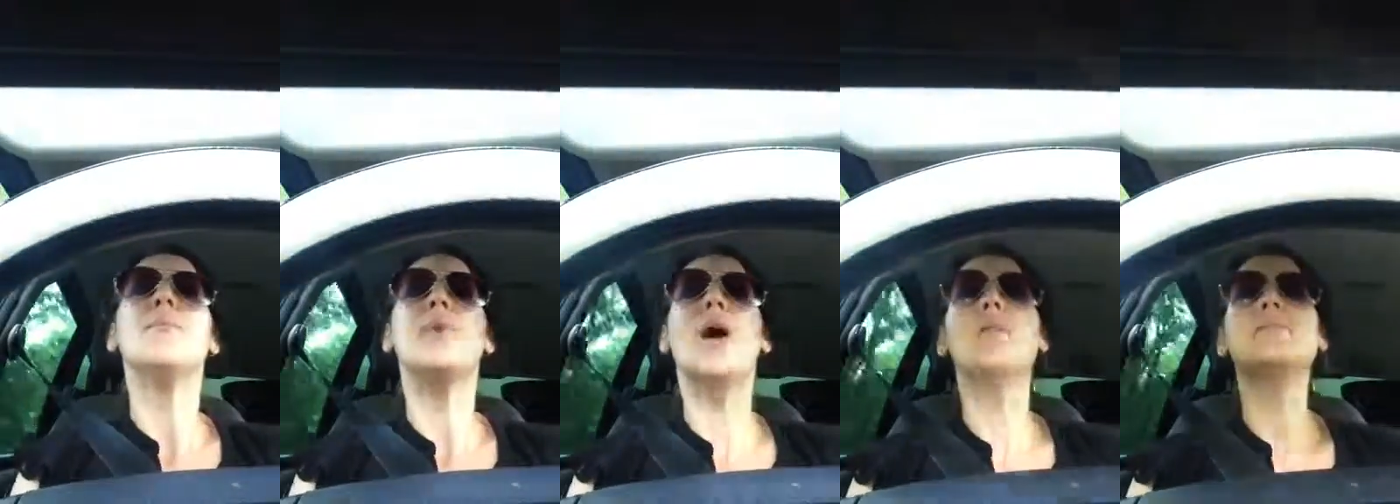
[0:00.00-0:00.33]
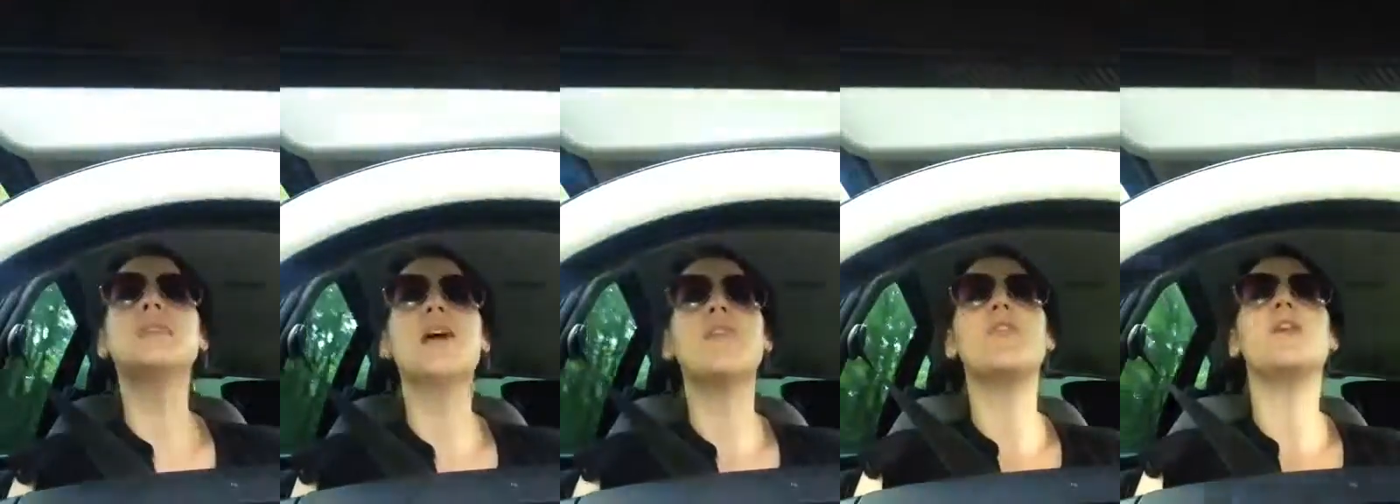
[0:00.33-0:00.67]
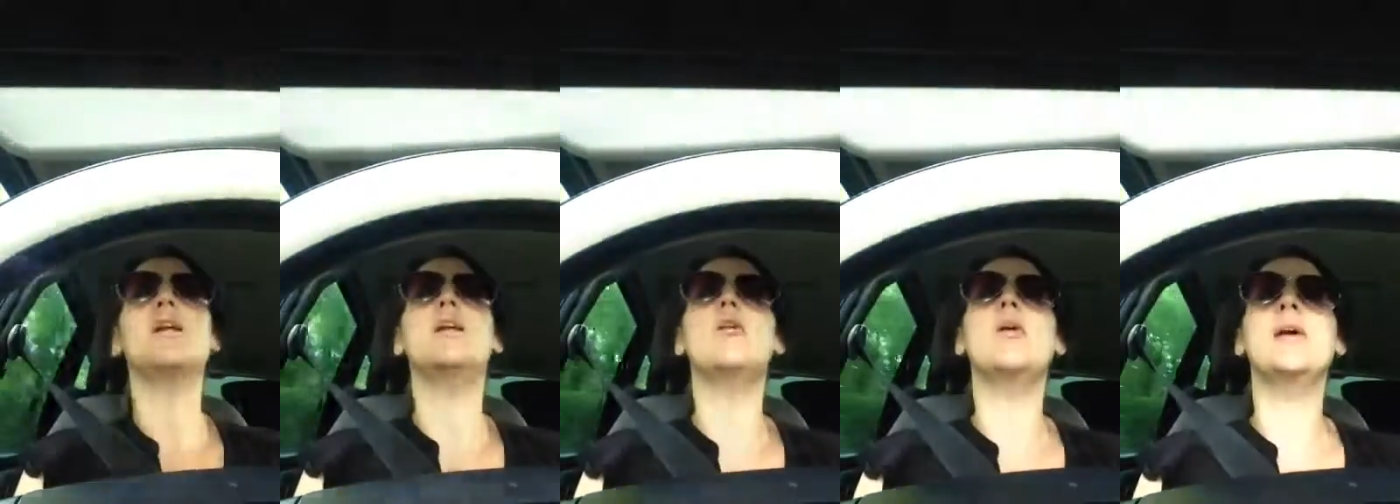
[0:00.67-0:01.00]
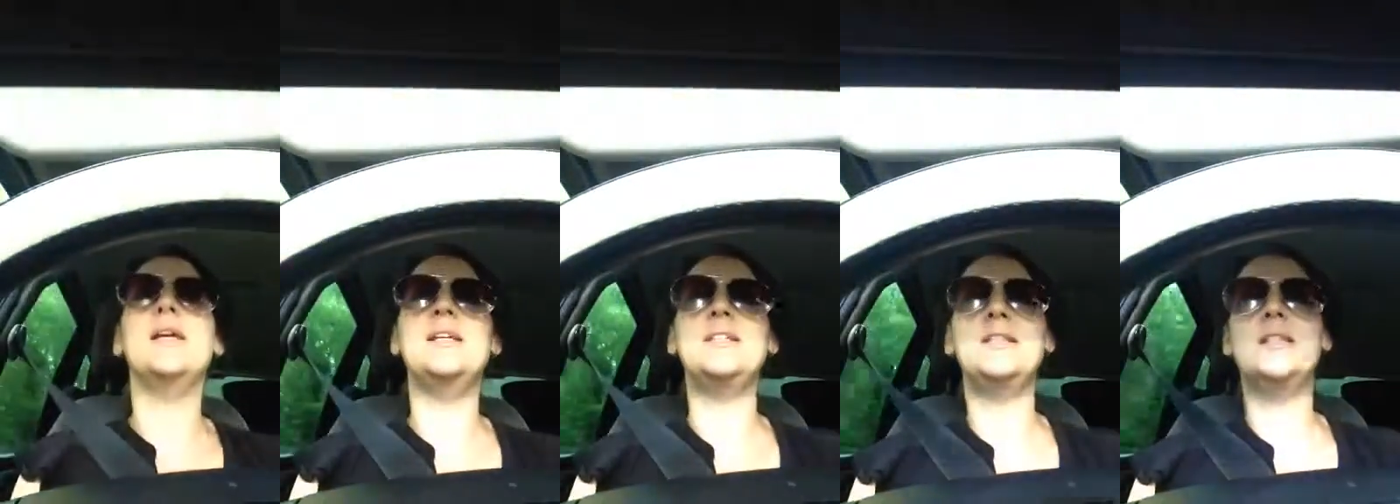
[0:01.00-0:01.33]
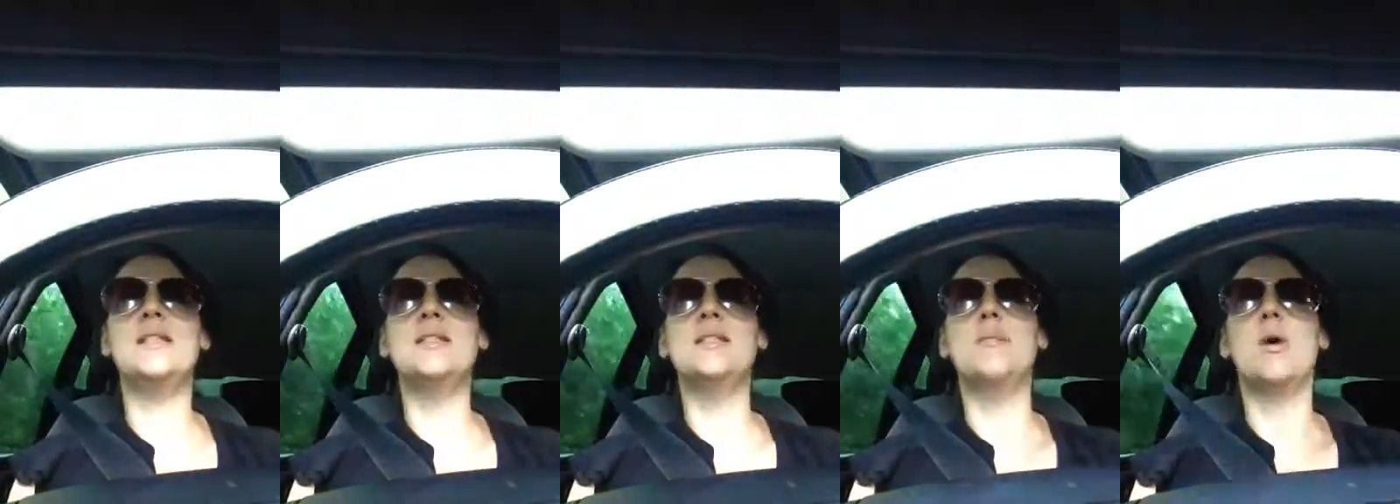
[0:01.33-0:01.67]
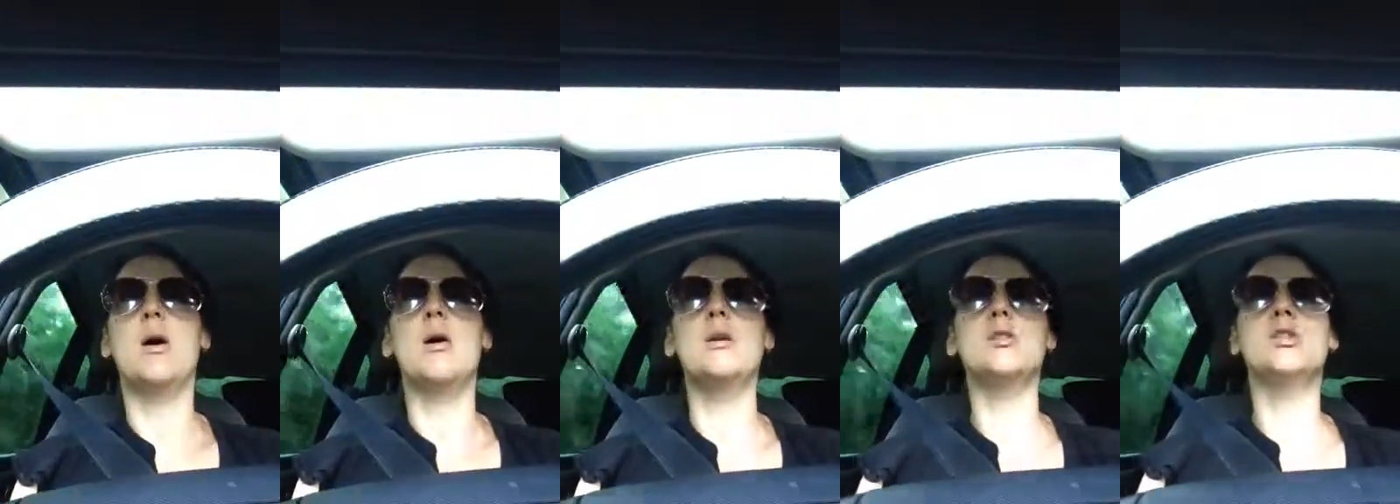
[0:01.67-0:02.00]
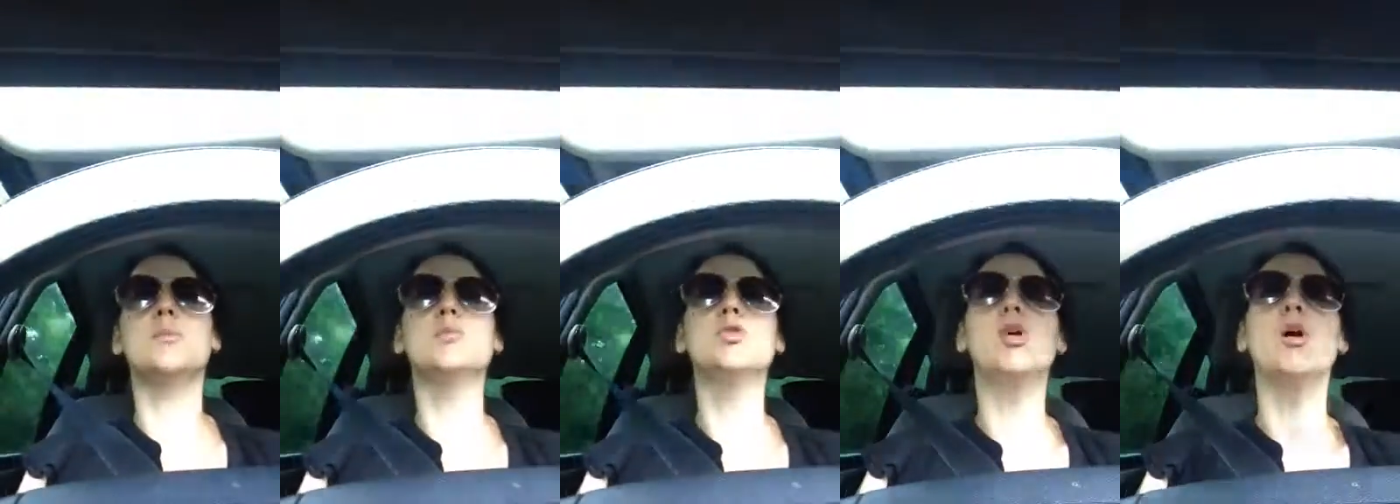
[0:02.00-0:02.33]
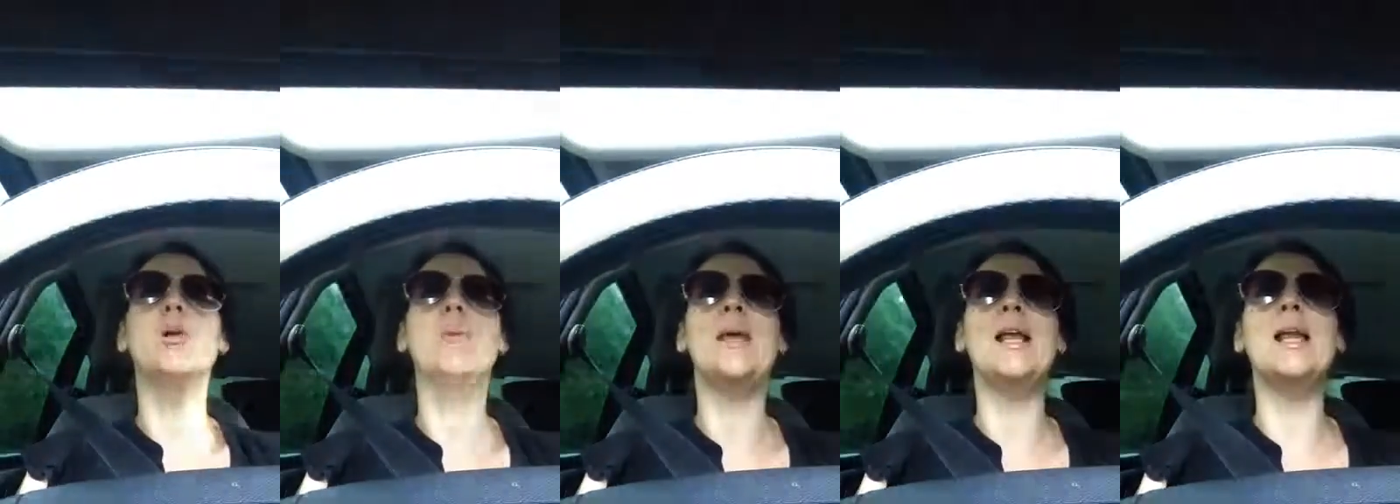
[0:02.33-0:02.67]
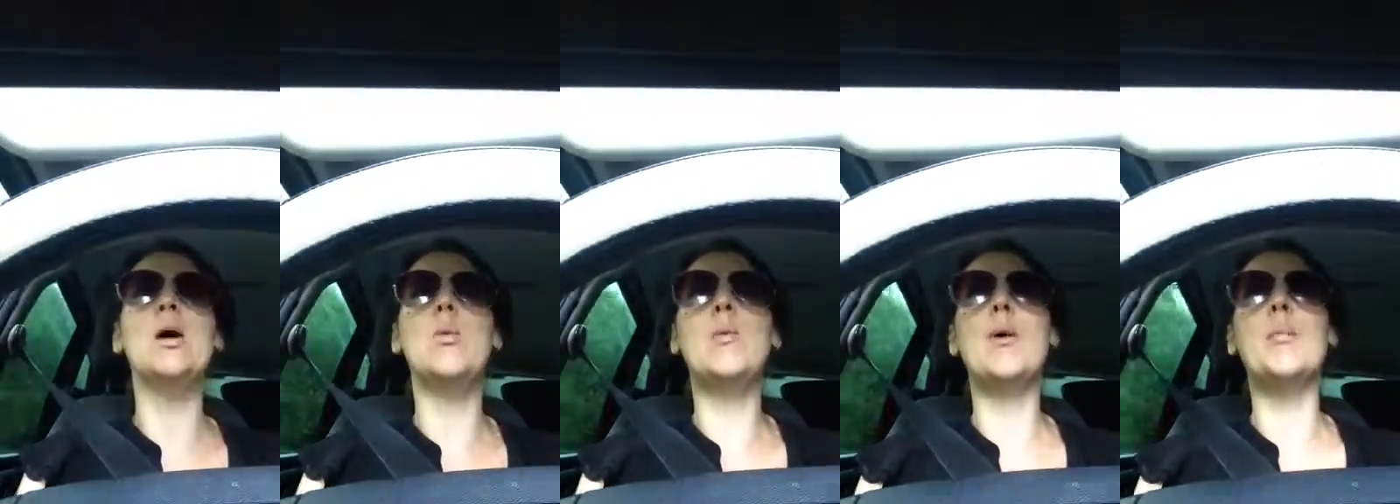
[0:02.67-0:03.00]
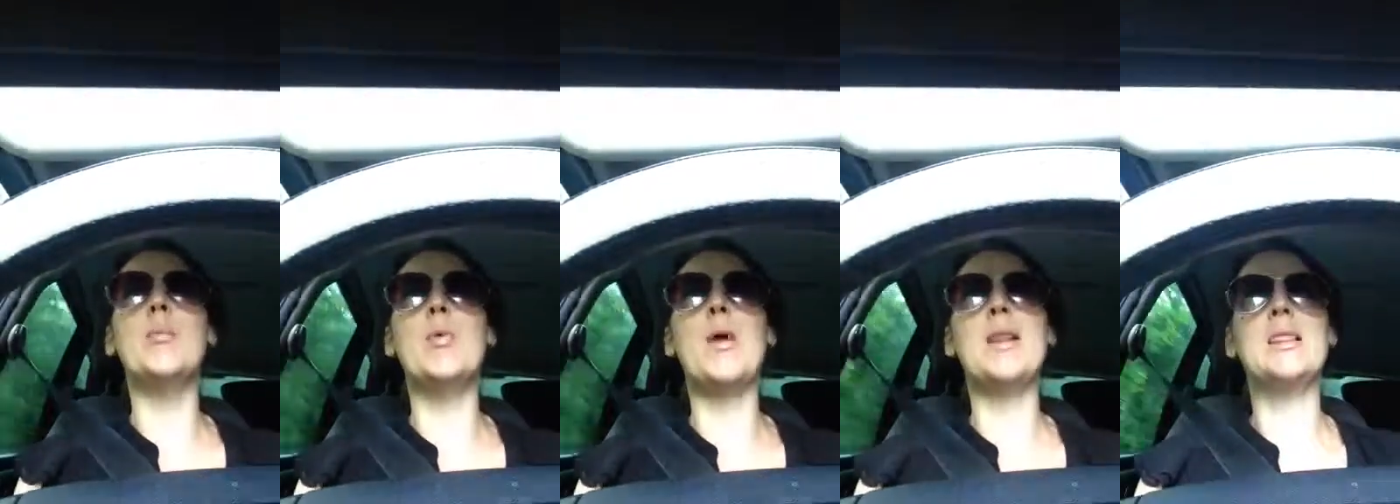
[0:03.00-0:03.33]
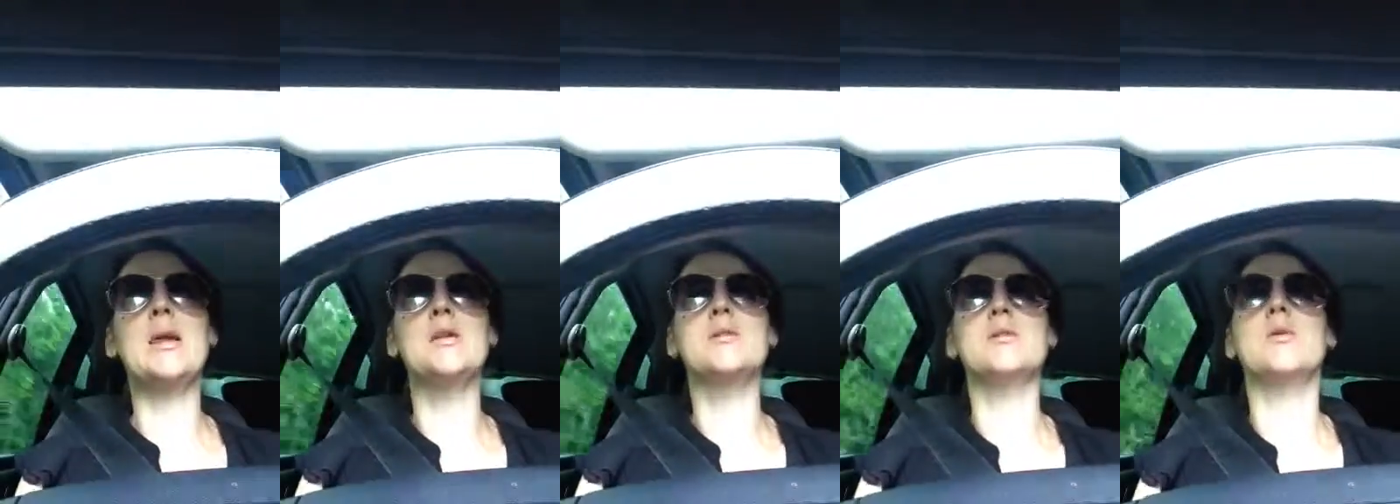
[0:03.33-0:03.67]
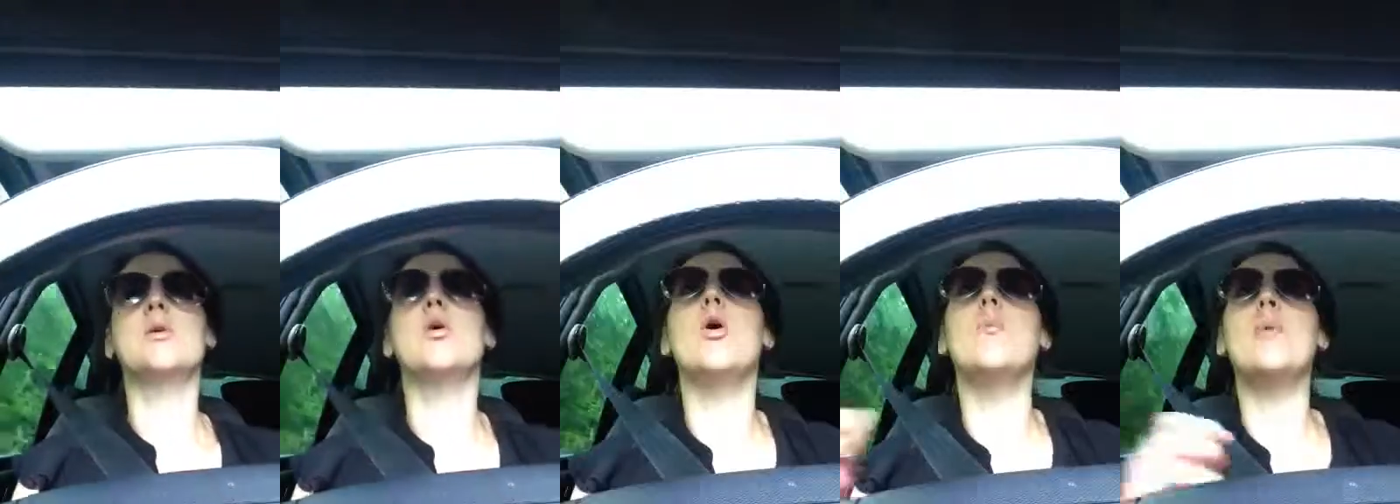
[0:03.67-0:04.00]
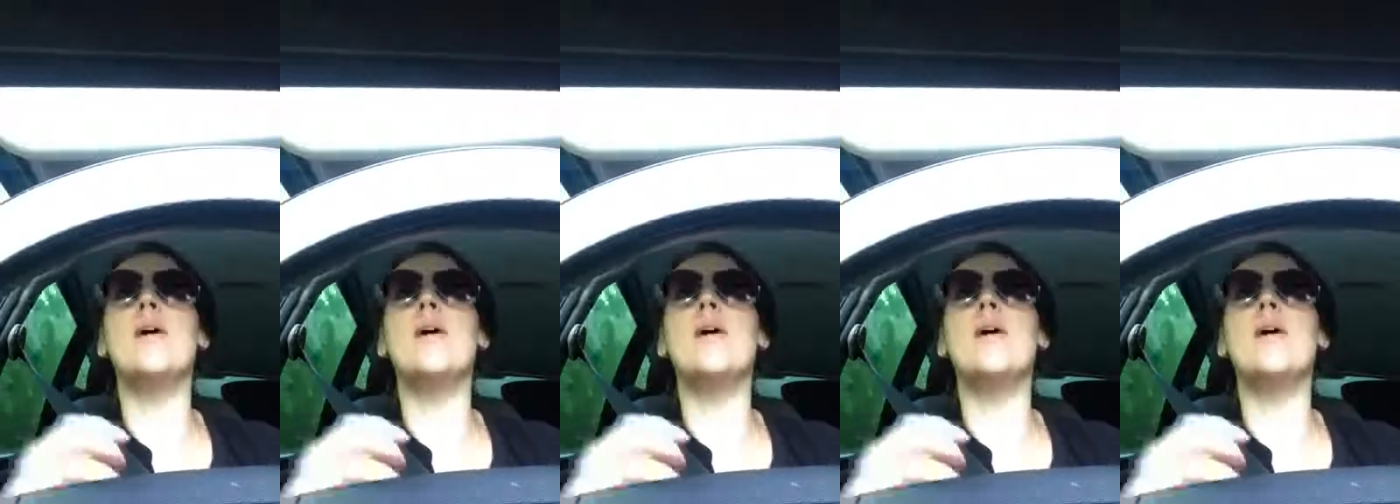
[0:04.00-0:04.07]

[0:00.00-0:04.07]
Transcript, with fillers: but I'm definitely not eating as much I'm trying to eat a little bit of bread though so I've got